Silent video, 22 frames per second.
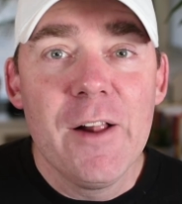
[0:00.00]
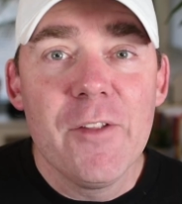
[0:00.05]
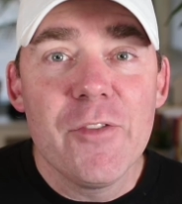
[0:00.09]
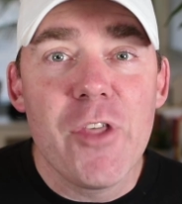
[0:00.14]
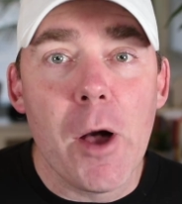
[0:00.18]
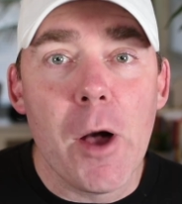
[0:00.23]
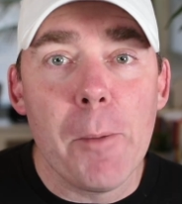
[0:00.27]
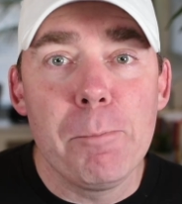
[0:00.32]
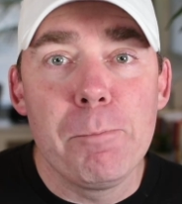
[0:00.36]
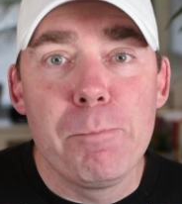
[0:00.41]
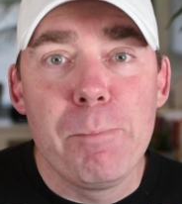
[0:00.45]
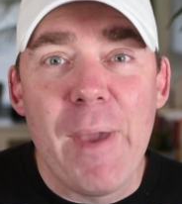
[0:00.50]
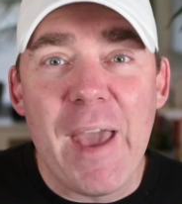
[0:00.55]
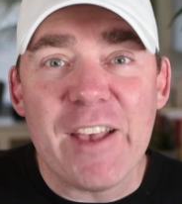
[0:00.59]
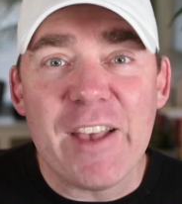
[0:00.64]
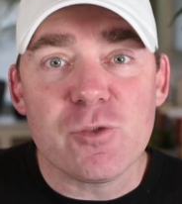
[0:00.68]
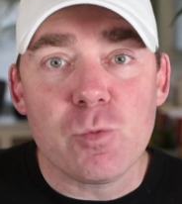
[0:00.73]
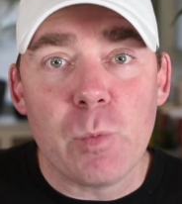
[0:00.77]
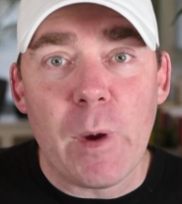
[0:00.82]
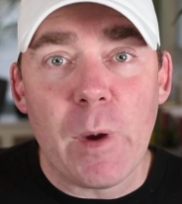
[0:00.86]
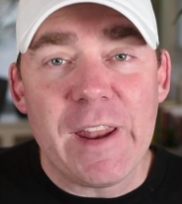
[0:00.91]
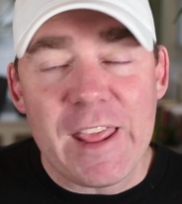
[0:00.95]
The
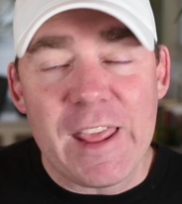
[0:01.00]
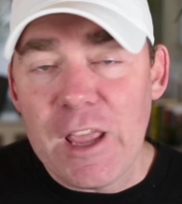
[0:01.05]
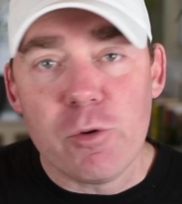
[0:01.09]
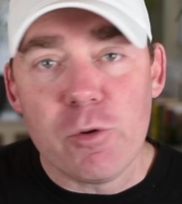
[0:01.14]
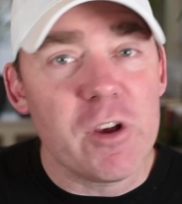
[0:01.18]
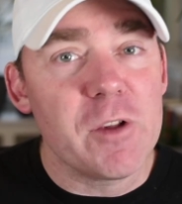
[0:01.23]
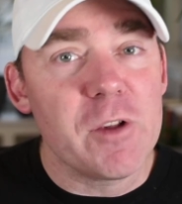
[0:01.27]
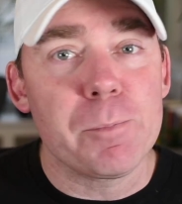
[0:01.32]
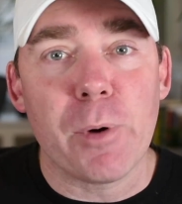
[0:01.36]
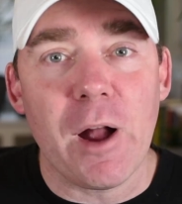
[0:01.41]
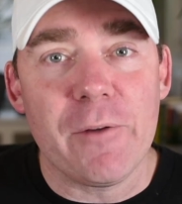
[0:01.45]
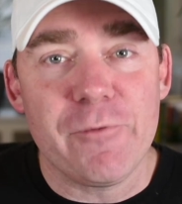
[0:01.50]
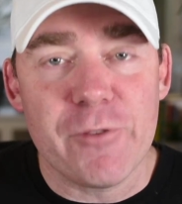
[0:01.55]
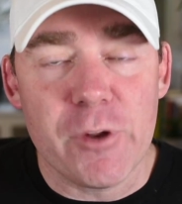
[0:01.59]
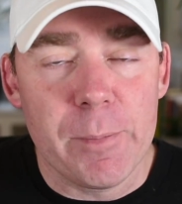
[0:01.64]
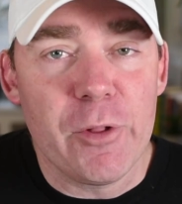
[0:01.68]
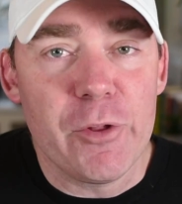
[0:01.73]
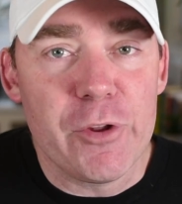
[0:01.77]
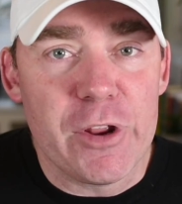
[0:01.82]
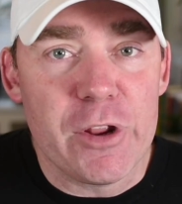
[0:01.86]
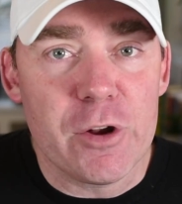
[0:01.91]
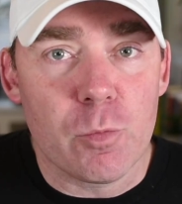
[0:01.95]
best way to increase
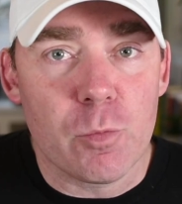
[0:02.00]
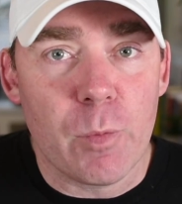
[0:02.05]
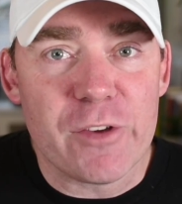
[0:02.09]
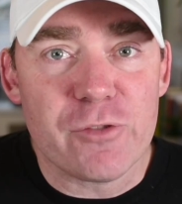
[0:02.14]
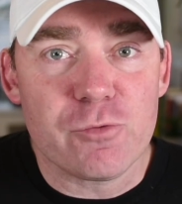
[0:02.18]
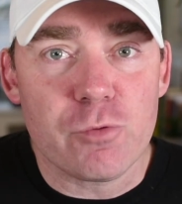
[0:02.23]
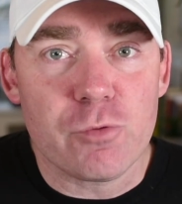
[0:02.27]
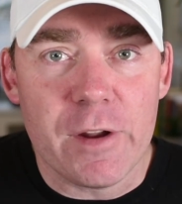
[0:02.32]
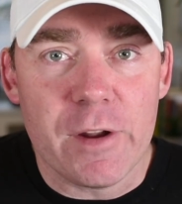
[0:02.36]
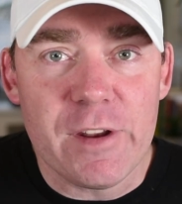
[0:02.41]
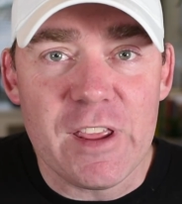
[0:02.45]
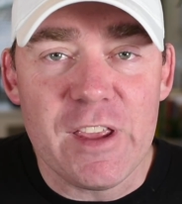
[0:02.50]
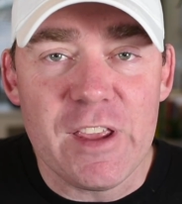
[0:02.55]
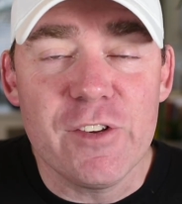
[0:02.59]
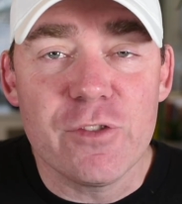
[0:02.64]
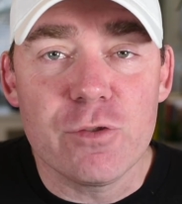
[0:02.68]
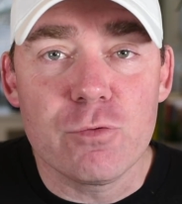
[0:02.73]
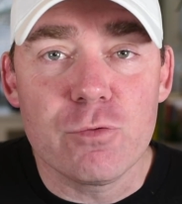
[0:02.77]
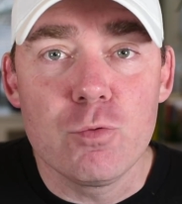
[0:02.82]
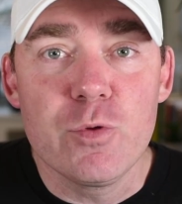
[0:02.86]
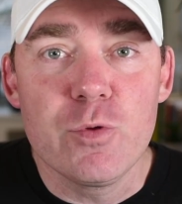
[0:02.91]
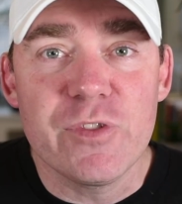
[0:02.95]
profitability in a restaurant is
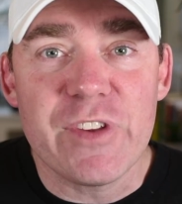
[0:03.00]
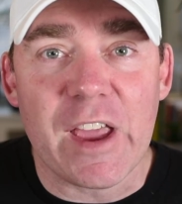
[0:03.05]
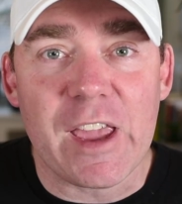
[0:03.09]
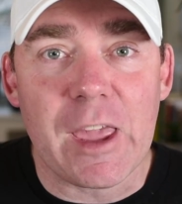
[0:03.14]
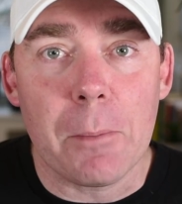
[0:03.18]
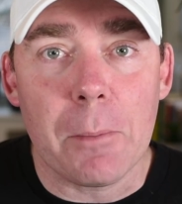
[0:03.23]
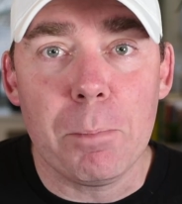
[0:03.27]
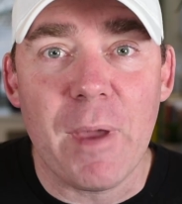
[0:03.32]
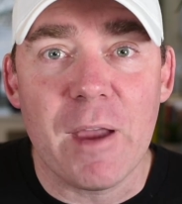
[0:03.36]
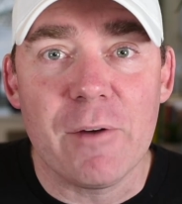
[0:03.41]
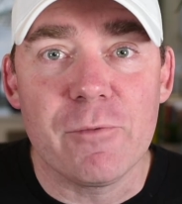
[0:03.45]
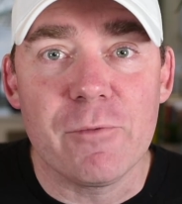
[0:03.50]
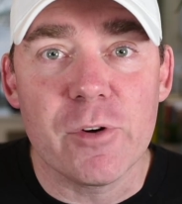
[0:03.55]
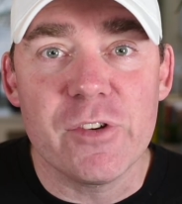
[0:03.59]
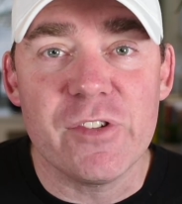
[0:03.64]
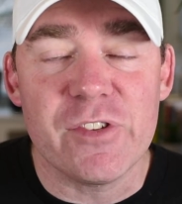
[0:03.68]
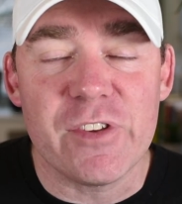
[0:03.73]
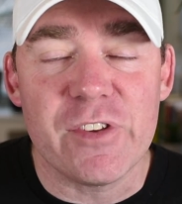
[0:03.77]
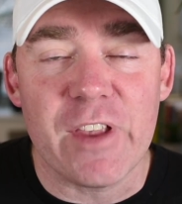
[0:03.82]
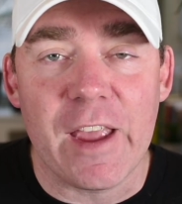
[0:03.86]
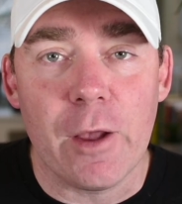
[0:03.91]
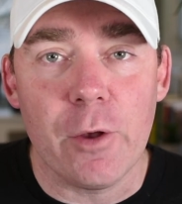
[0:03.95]
through second beverage
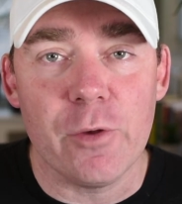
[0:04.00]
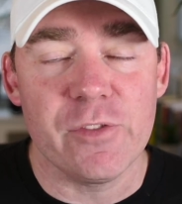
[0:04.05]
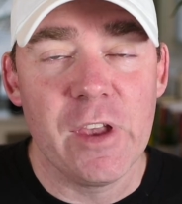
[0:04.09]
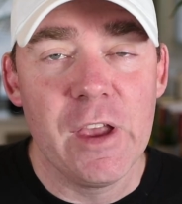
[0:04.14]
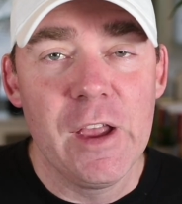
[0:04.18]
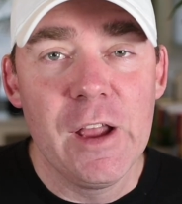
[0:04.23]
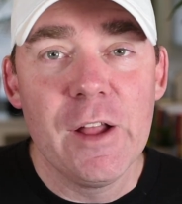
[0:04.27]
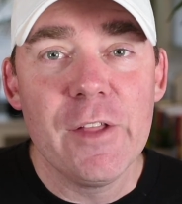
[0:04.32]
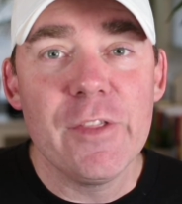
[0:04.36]
sales.